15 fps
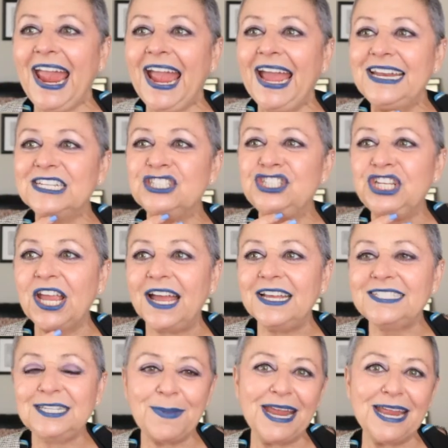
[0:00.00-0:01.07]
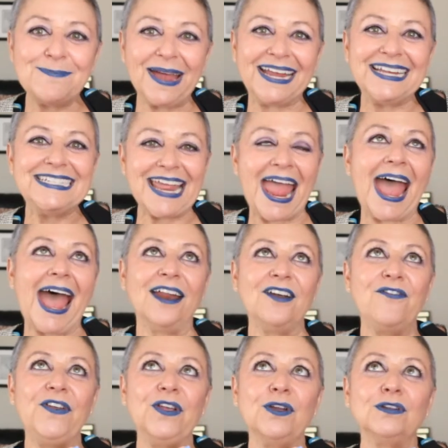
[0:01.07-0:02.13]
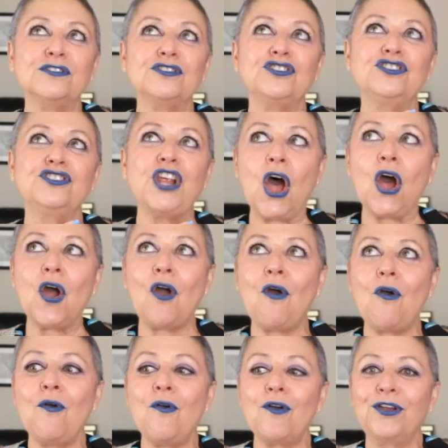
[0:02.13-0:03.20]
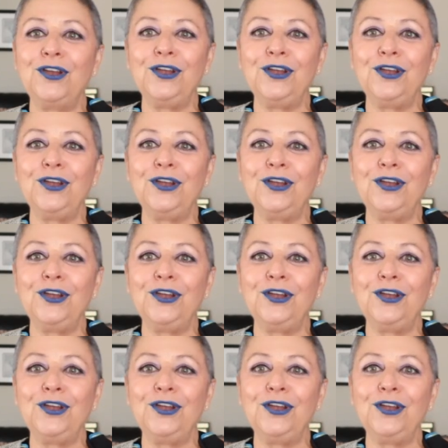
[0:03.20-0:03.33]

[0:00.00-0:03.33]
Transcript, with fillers: and it just made my dad feel so